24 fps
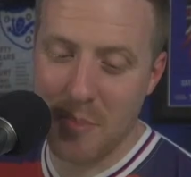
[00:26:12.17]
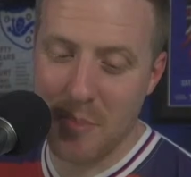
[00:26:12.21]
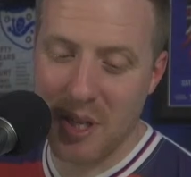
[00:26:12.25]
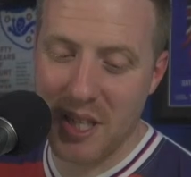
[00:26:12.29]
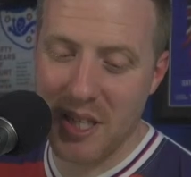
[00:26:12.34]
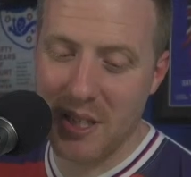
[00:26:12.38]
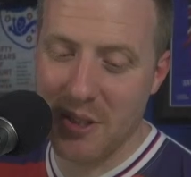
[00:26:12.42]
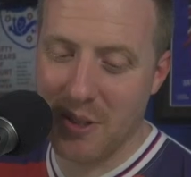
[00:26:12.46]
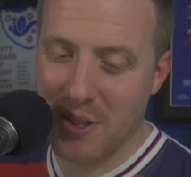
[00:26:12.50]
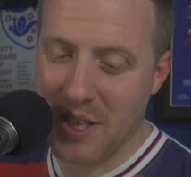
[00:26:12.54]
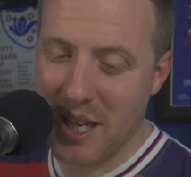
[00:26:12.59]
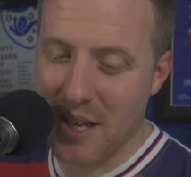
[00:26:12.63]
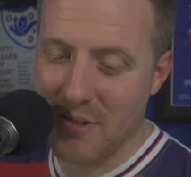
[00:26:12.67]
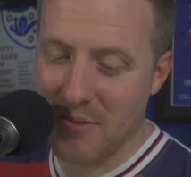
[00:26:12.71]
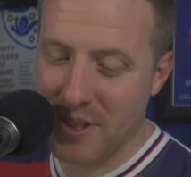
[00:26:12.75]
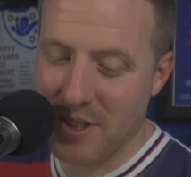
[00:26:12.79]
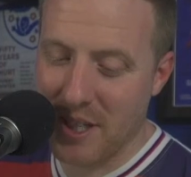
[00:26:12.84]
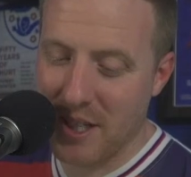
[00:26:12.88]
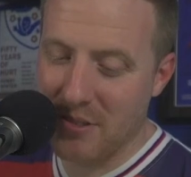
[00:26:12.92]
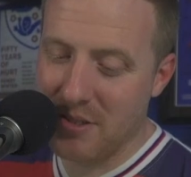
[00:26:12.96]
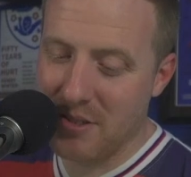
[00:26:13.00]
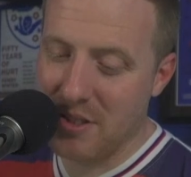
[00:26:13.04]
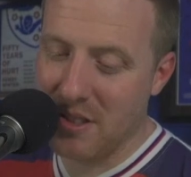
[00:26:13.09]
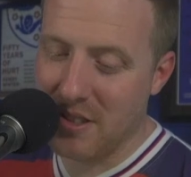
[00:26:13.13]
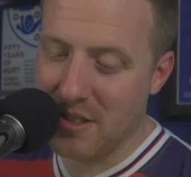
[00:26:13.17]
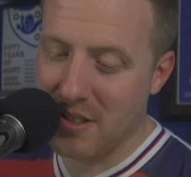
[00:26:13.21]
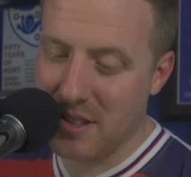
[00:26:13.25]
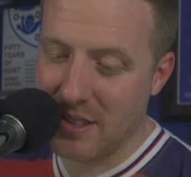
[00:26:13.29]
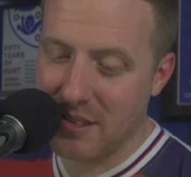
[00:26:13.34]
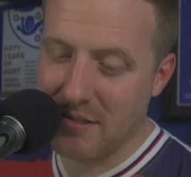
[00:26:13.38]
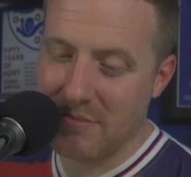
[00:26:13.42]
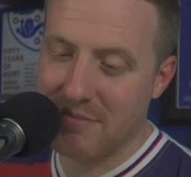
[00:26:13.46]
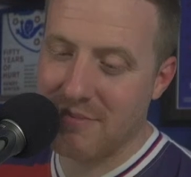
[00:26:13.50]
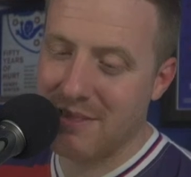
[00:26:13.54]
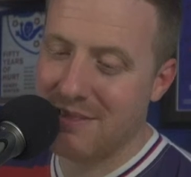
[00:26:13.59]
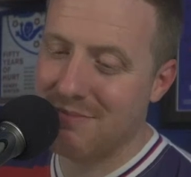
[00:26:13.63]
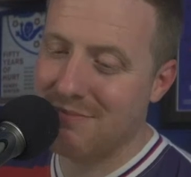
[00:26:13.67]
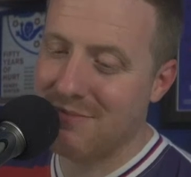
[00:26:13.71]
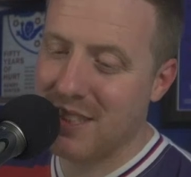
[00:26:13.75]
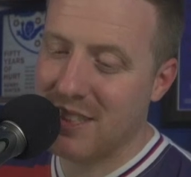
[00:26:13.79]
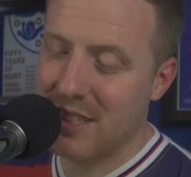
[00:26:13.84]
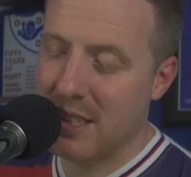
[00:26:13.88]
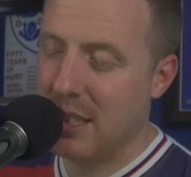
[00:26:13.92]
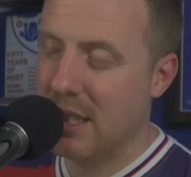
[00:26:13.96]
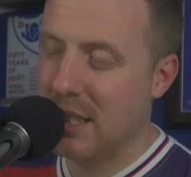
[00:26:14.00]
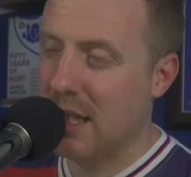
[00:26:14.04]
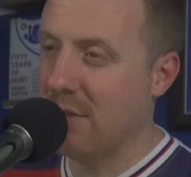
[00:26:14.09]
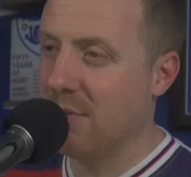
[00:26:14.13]
but you look at everyone else and you think,
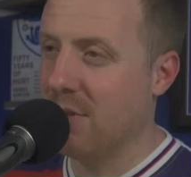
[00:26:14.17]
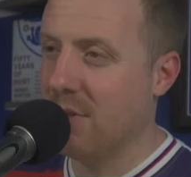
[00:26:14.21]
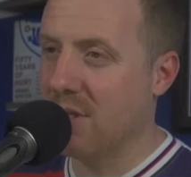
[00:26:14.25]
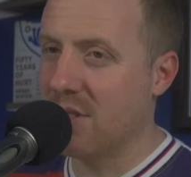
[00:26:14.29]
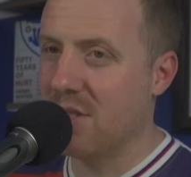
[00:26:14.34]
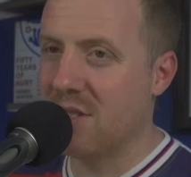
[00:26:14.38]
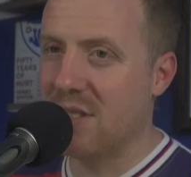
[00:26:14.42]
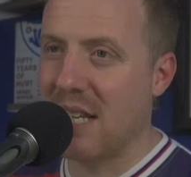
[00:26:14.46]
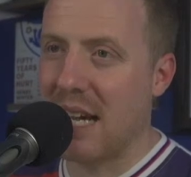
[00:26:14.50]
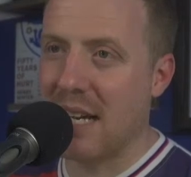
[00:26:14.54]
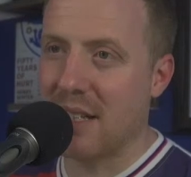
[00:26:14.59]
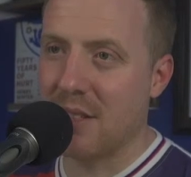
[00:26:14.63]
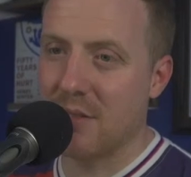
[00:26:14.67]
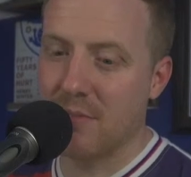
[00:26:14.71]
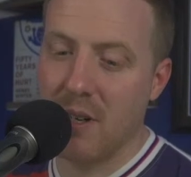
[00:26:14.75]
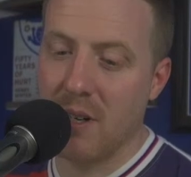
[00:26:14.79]
everyone's stacked.